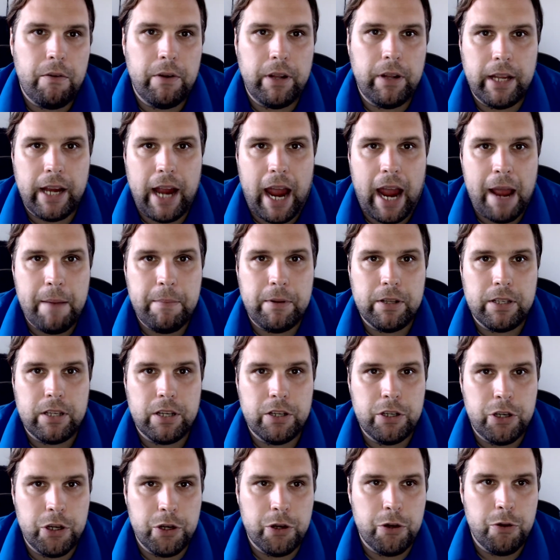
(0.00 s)
really able to
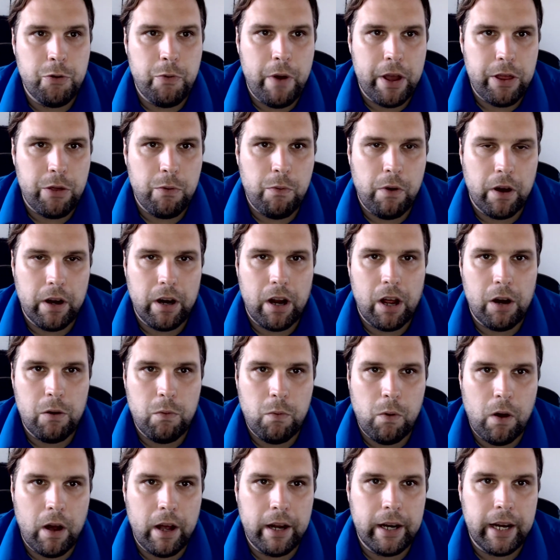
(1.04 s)
do with
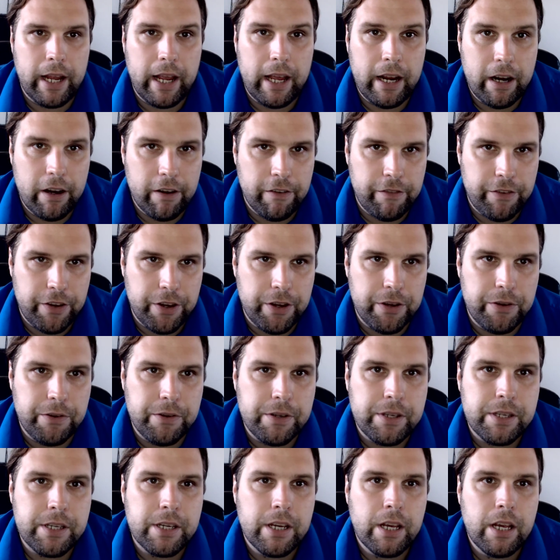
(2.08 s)
one-on-one
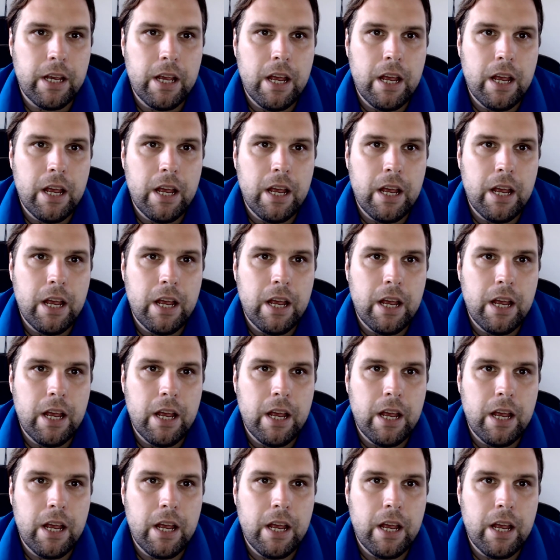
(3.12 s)
interviews.